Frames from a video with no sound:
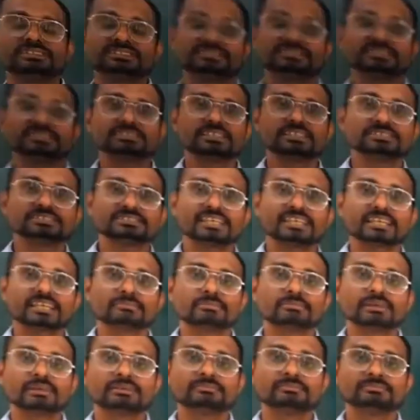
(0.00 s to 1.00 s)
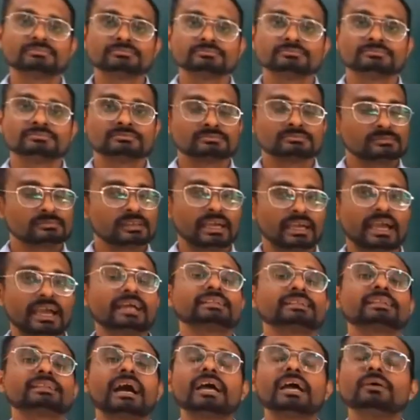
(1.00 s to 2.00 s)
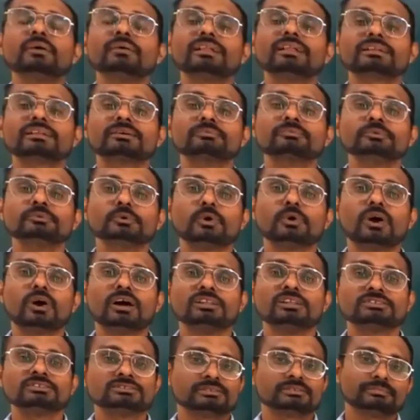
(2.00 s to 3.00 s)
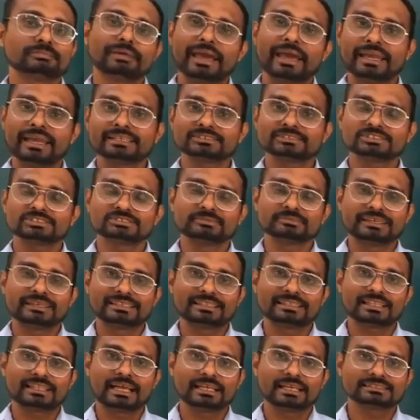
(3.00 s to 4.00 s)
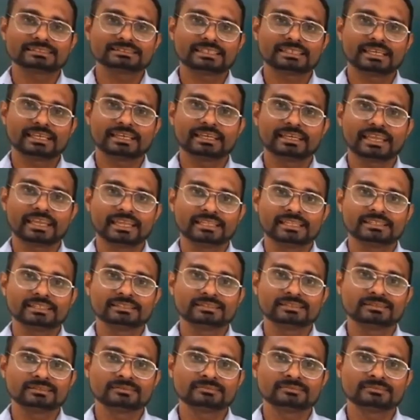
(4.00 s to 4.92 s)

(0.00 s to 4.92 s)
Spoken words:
teacher Sharma and I welcome you all back to my class again.